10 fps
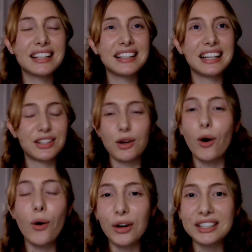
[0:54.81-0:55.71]
like
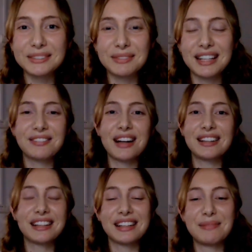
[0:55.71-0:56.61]
horse rather
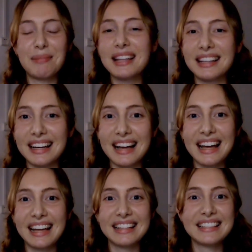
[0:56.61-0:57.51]
than mother,
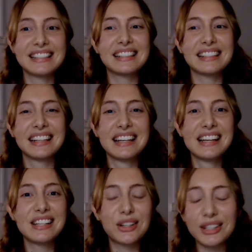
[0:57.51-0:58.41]
and
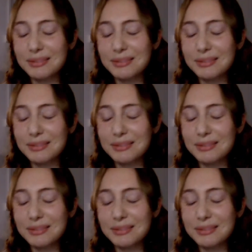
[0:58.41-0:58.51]
you could